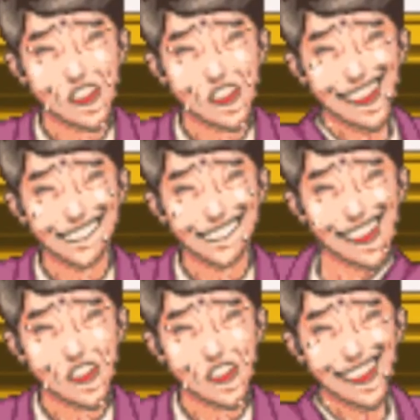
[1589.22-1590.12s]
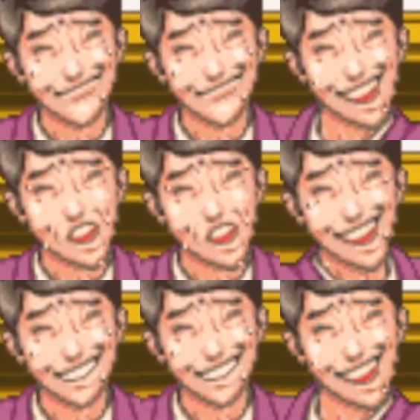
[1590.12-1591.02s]
No, I
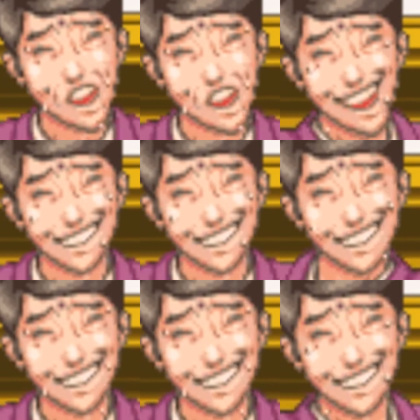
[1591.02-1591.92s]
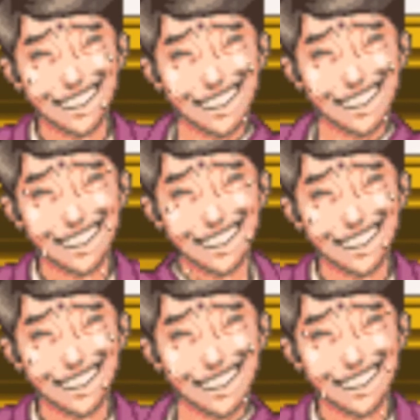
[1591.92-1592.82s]
find it quite puzzling myself.
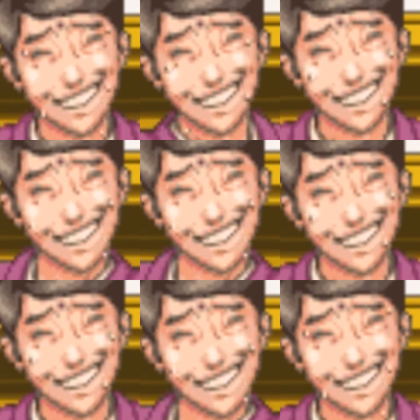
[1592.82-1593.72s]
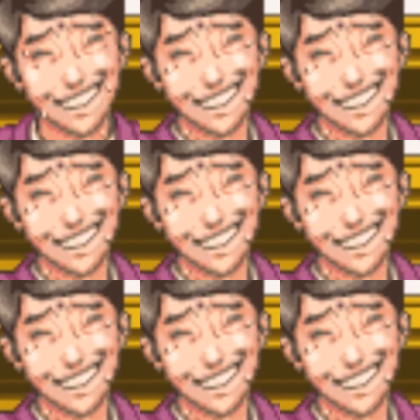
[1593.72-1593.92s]
Quite.